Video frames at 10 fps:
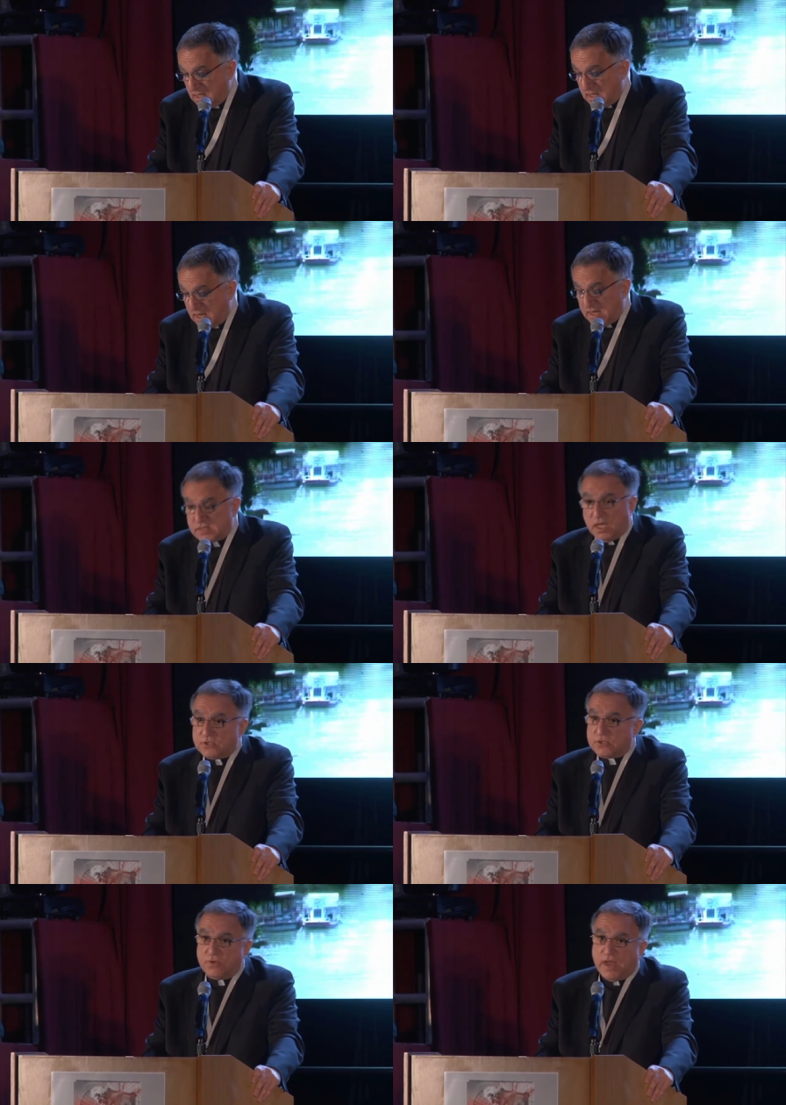Yet he's
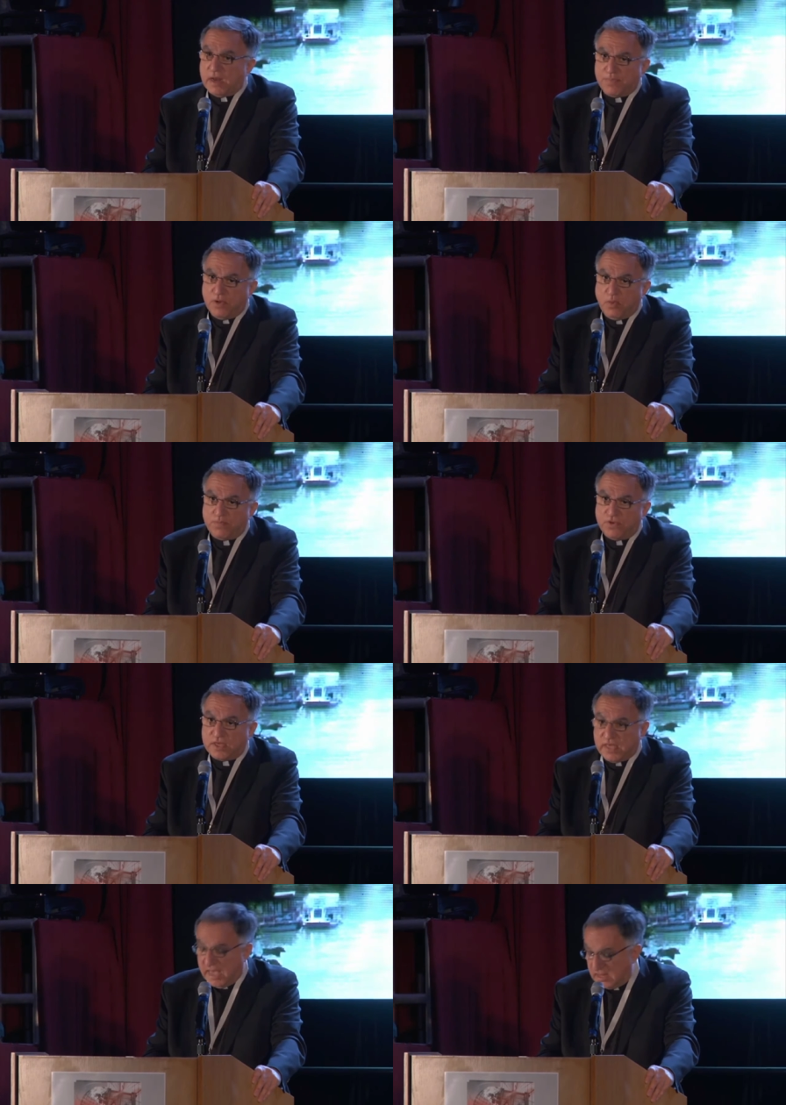also not a pope for the
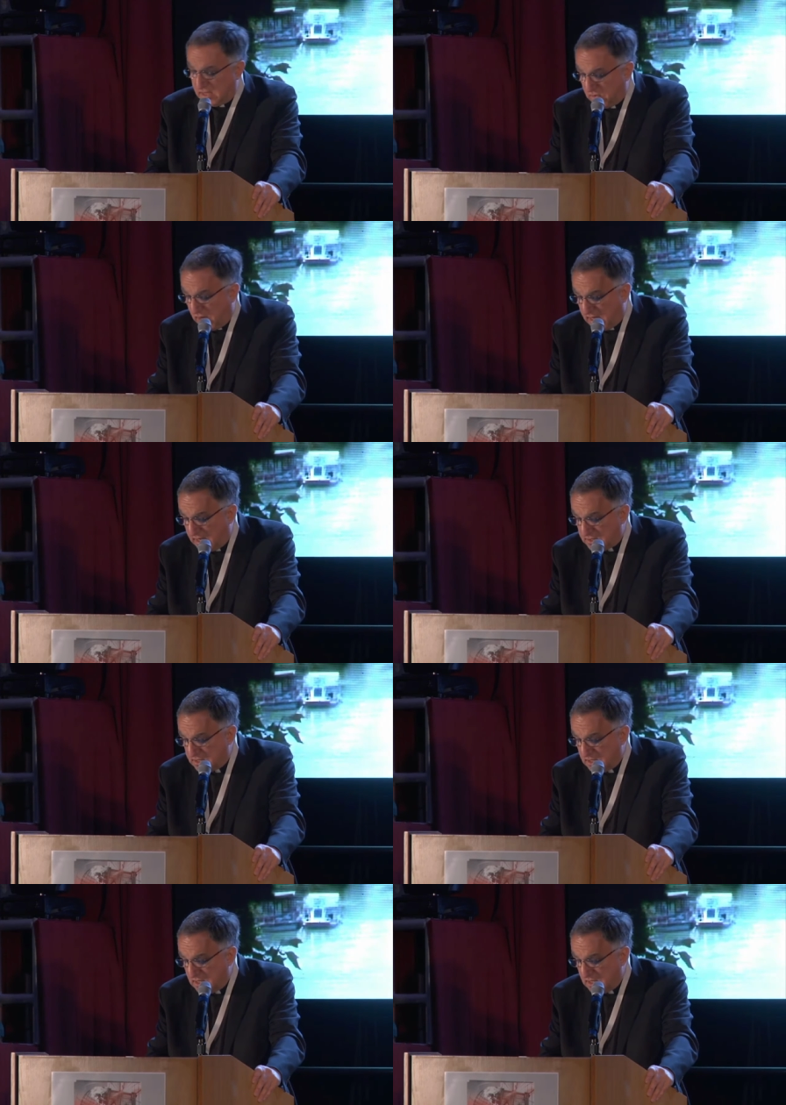Catholic right.